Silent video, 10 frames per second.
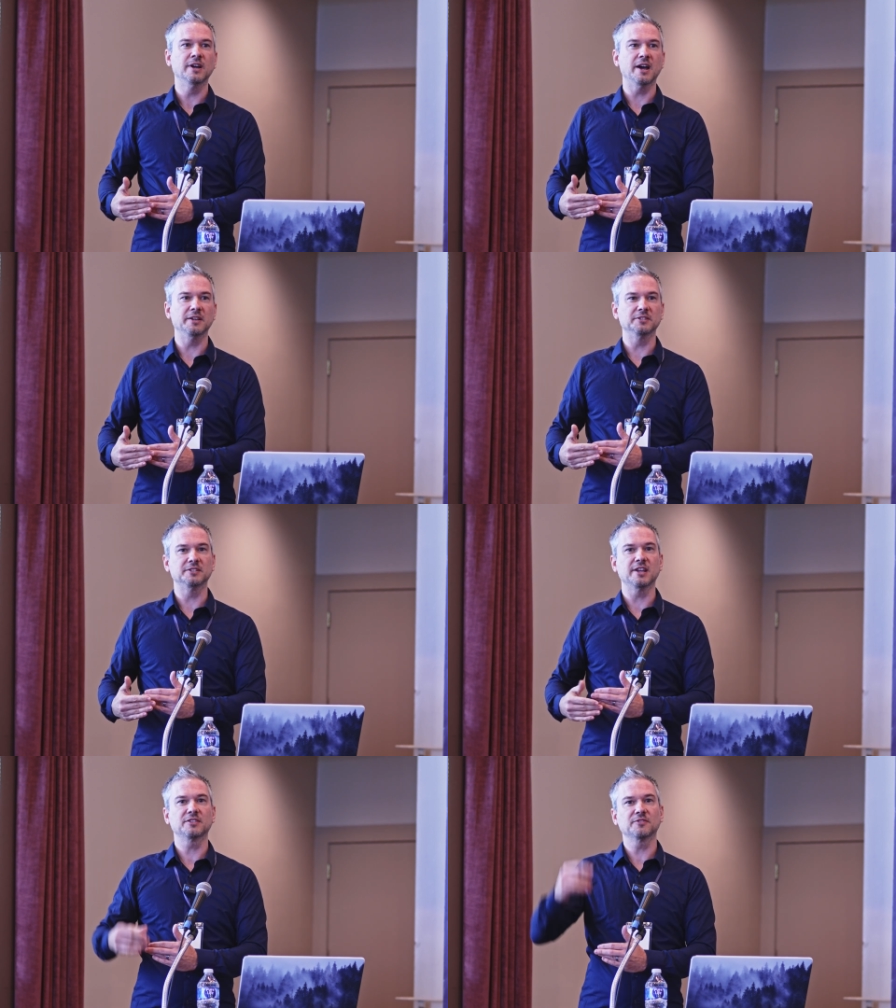I need to
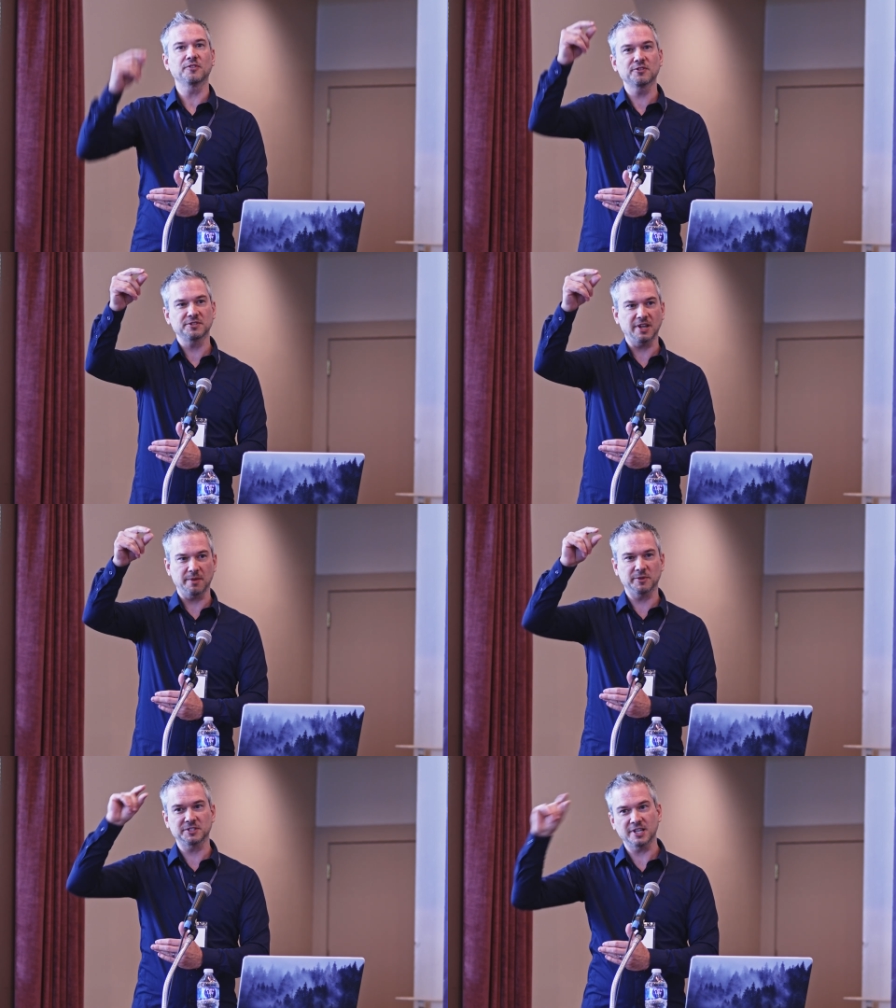take the first
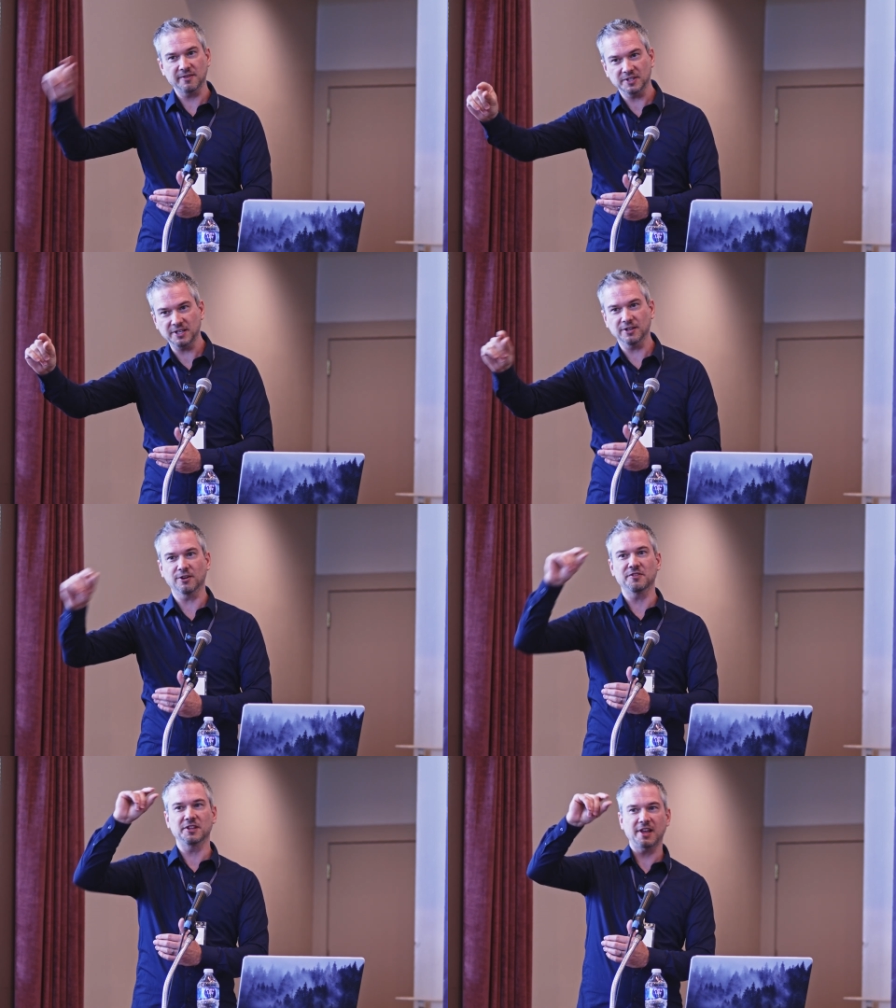name and save it
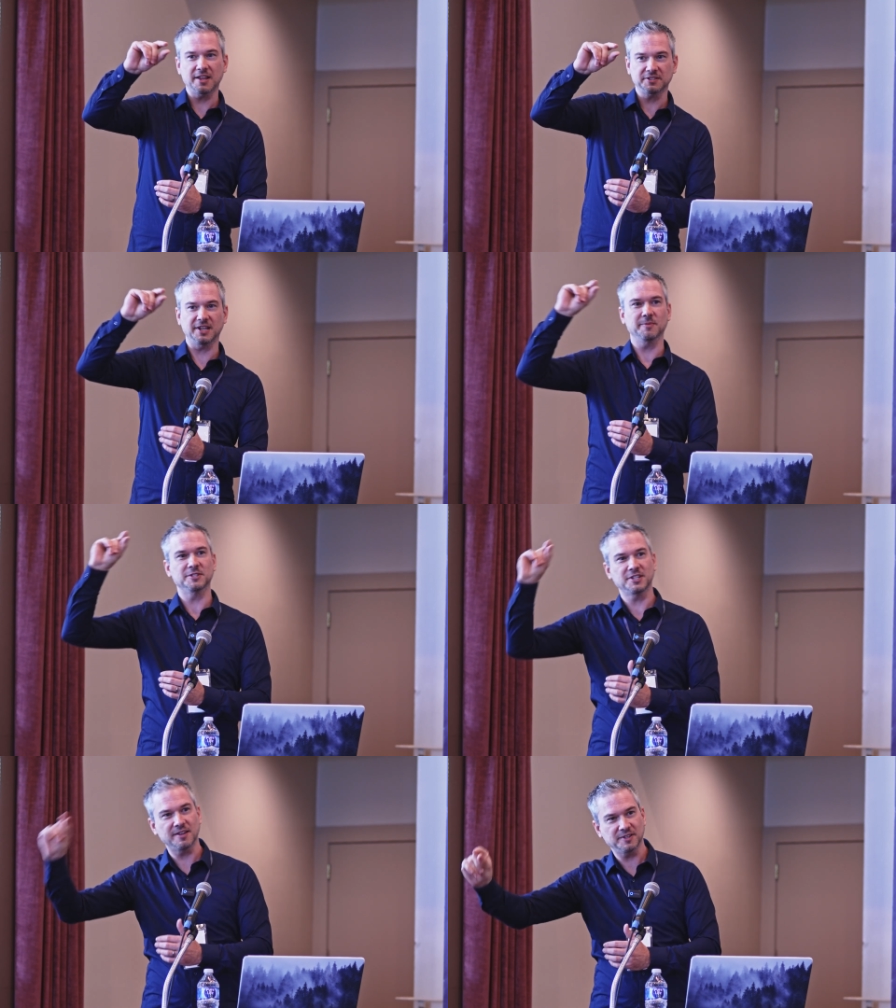here, and the last name
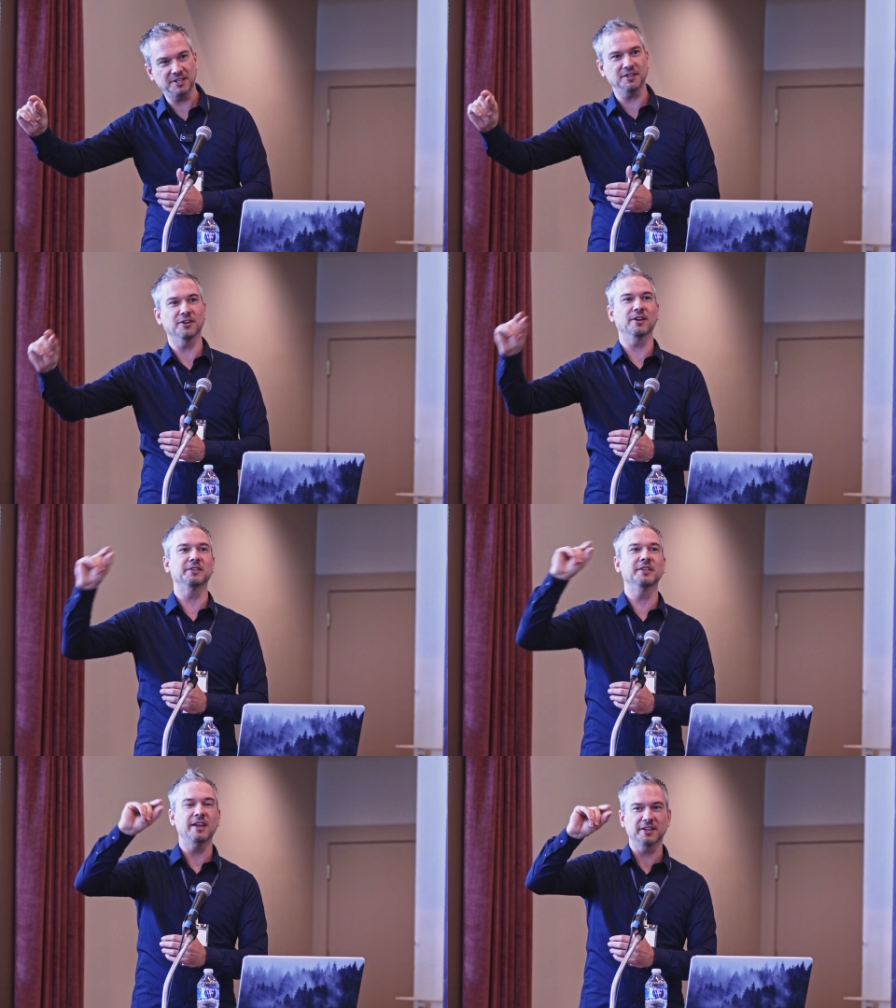and save it here,
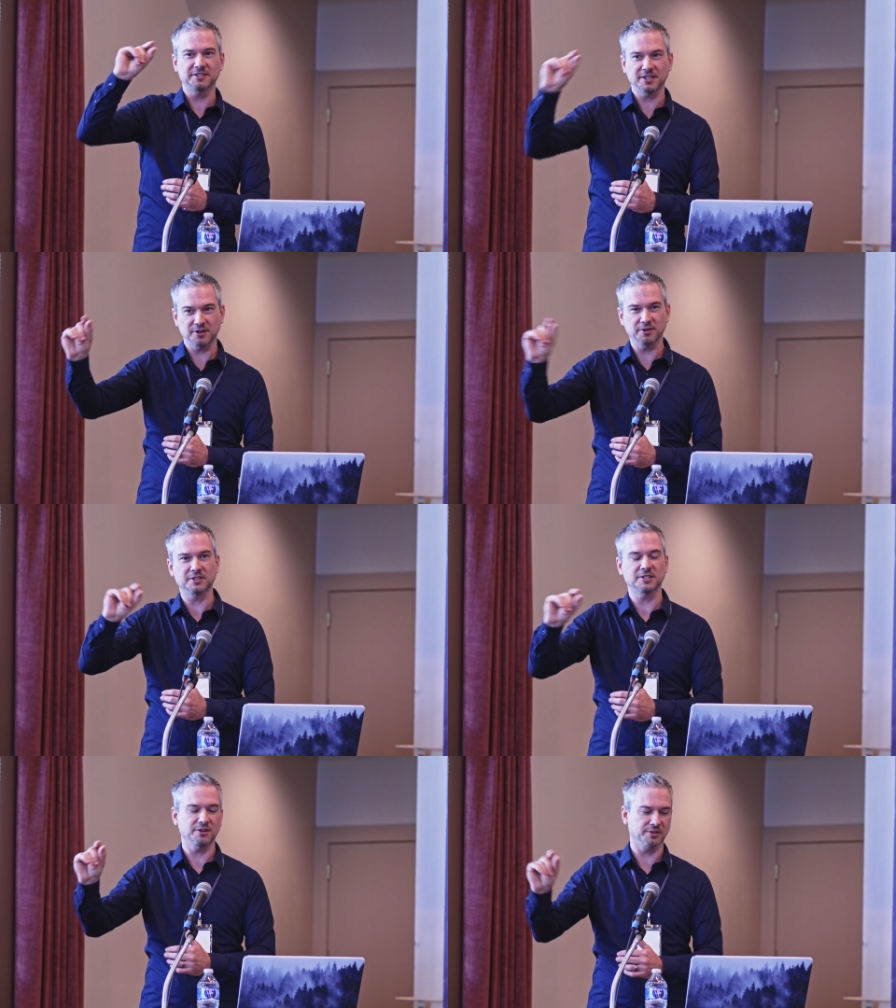and et cetera,
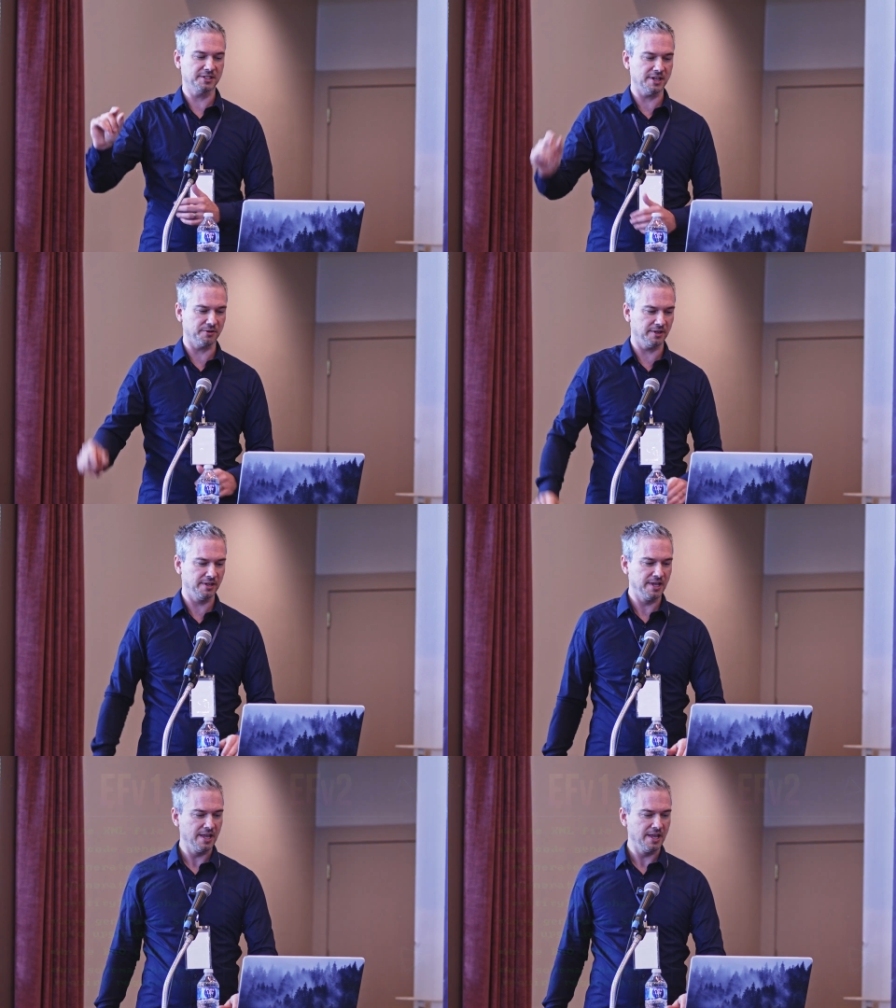et cetera, et cetera.